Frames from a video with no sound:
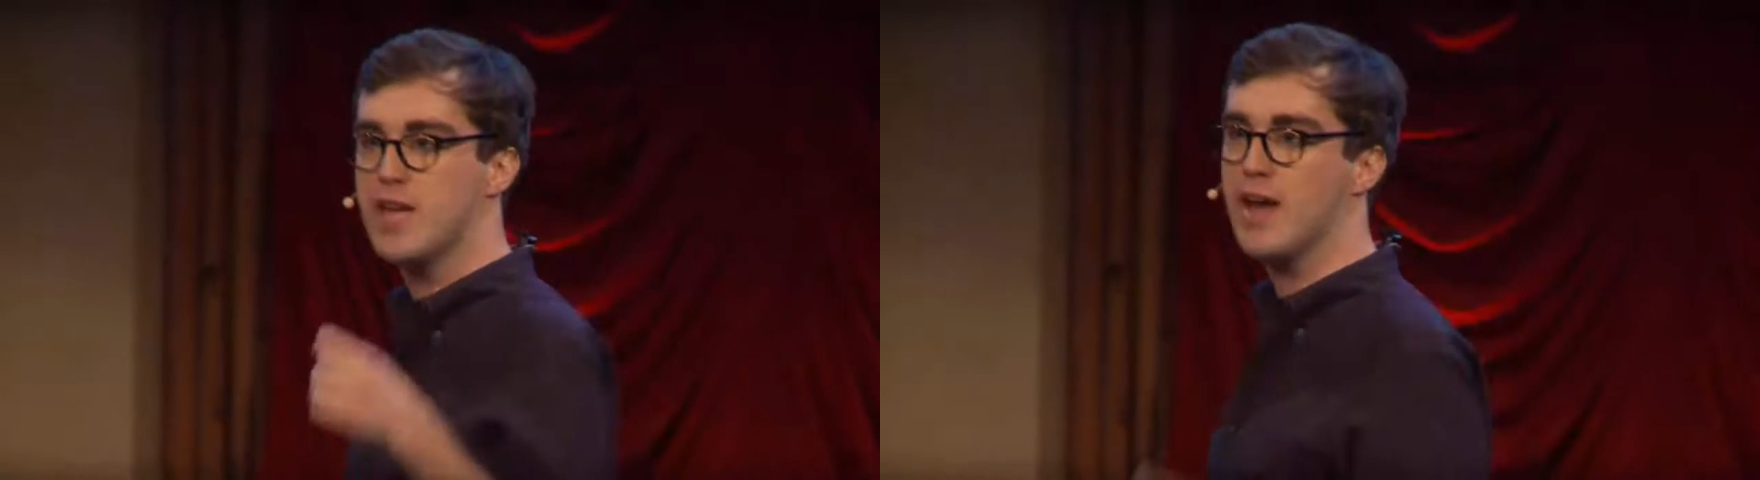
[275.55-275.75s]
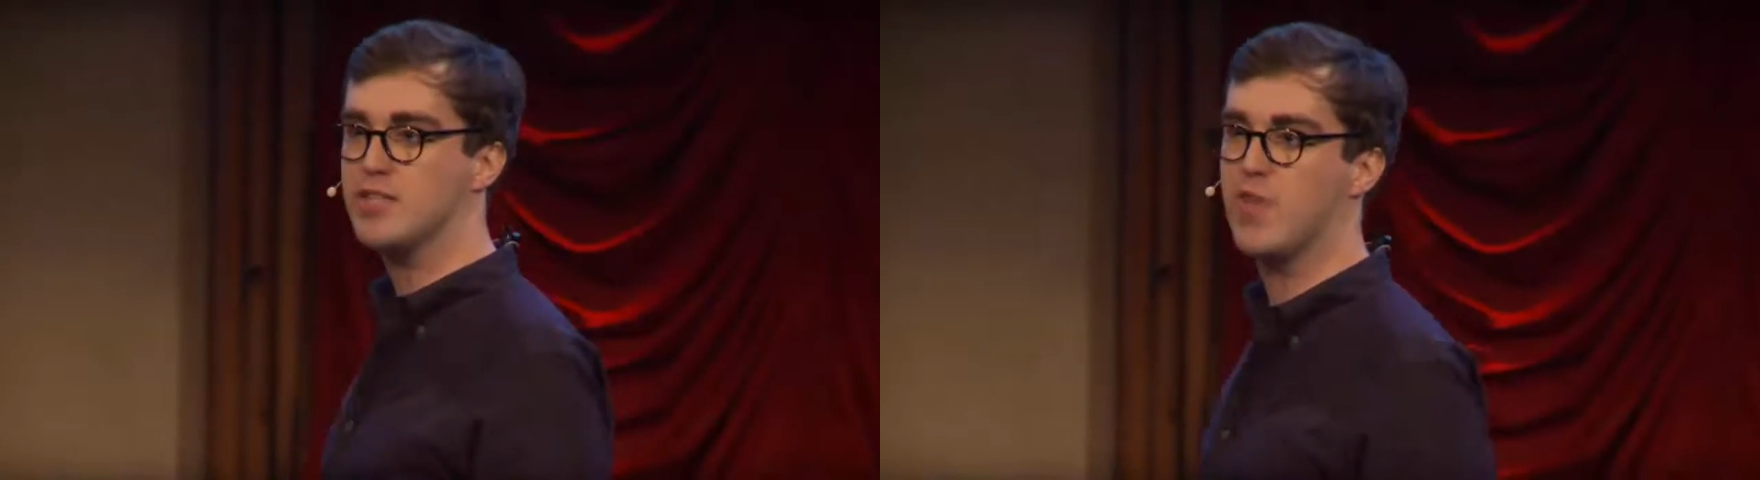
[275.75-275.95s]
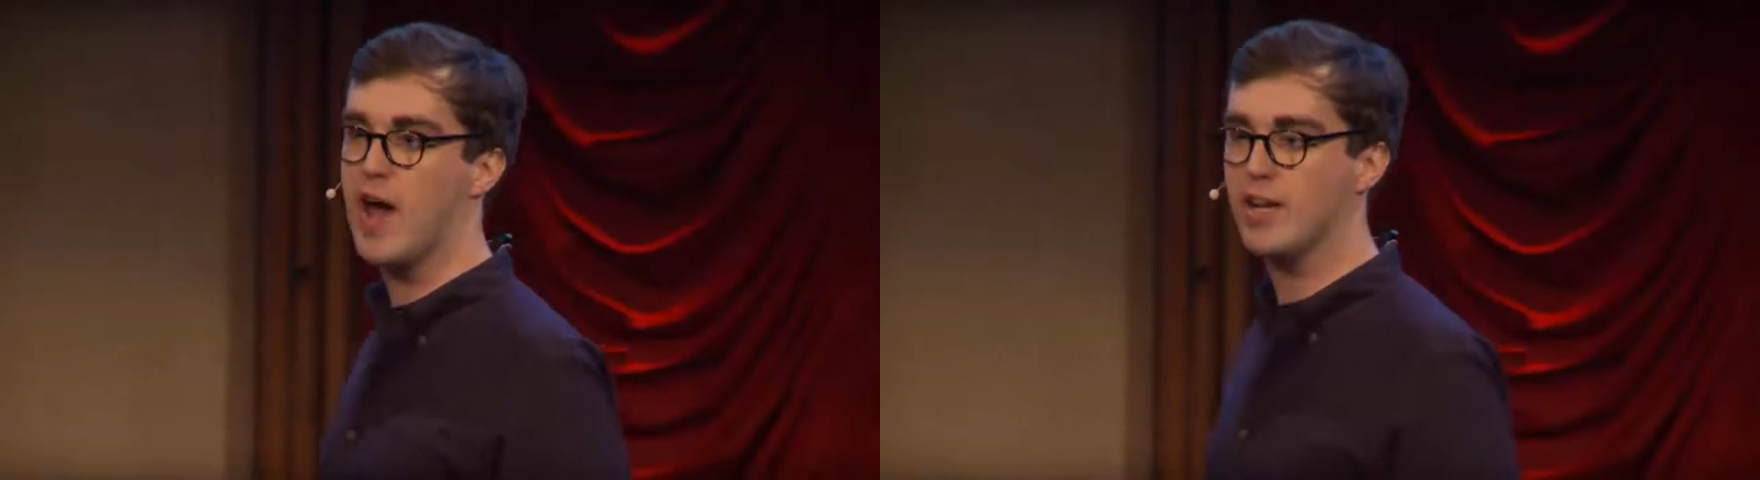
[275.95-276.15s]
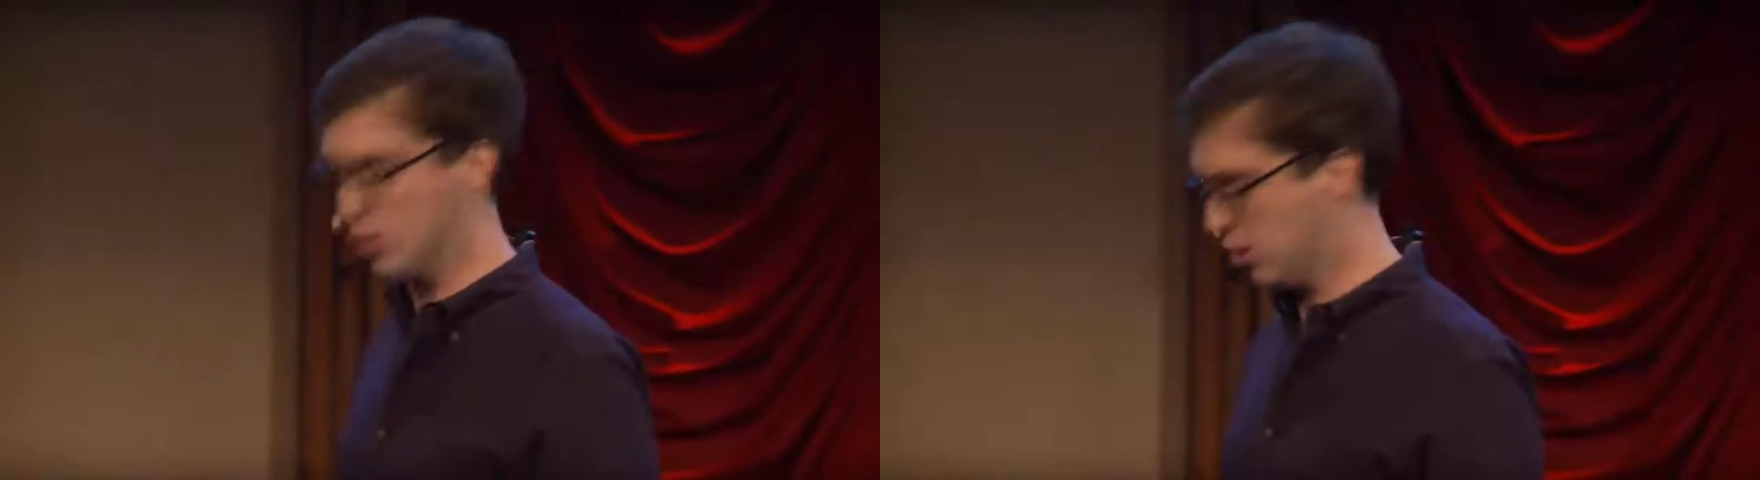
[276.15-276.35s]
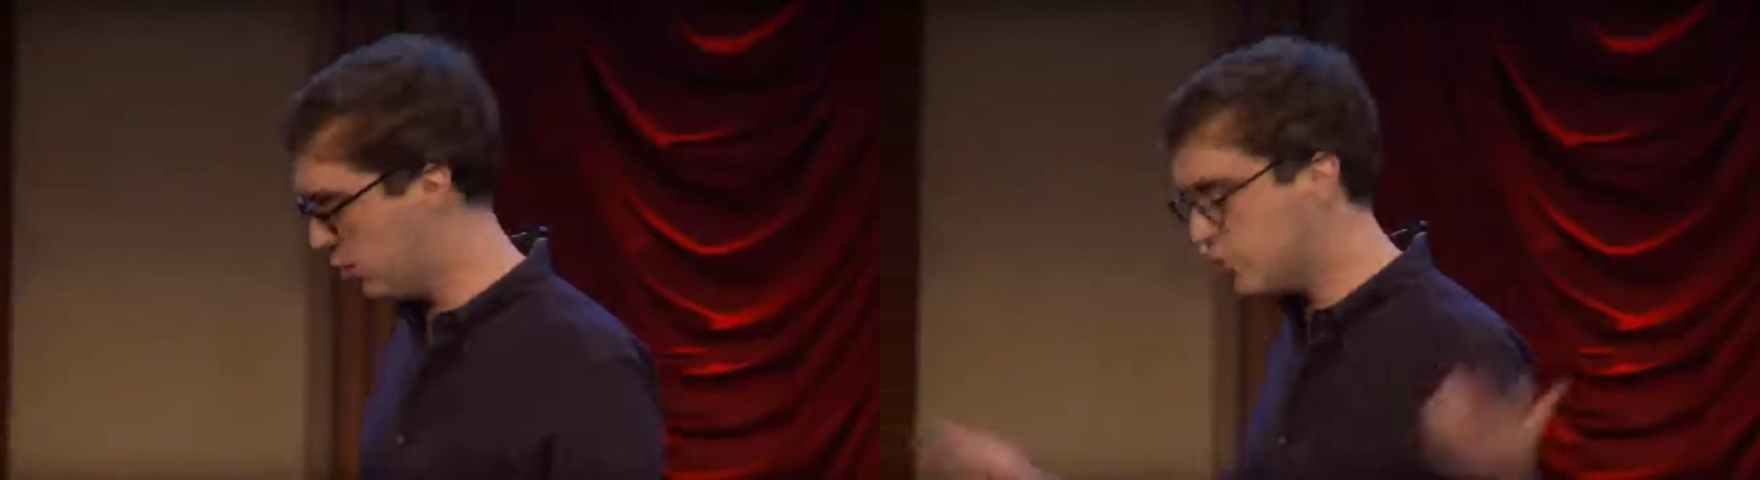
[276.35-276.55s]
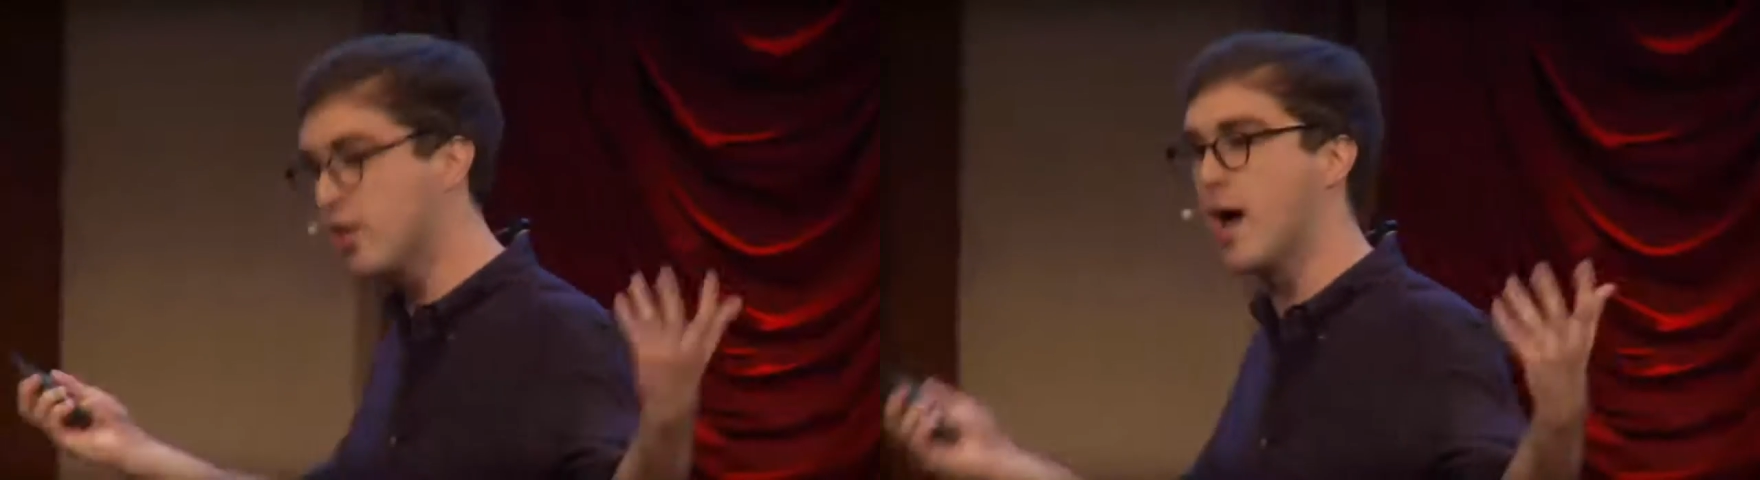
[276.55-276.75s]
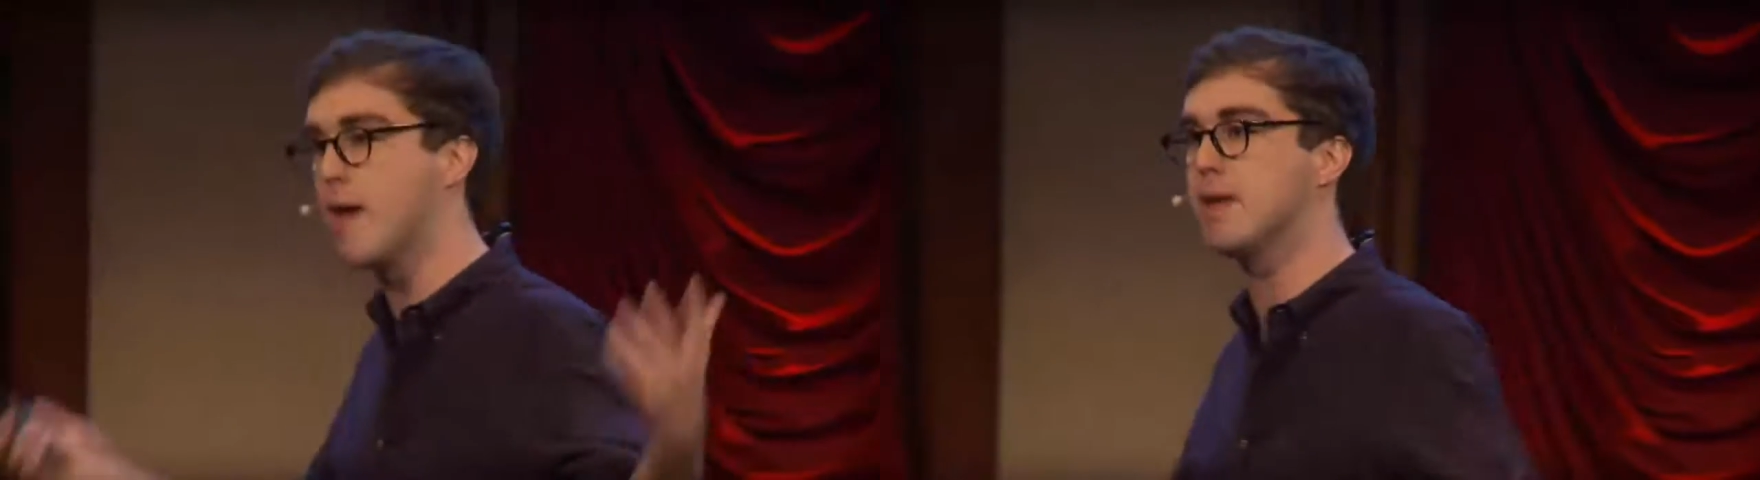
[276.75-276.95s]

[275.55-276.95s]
satisfying conclusion.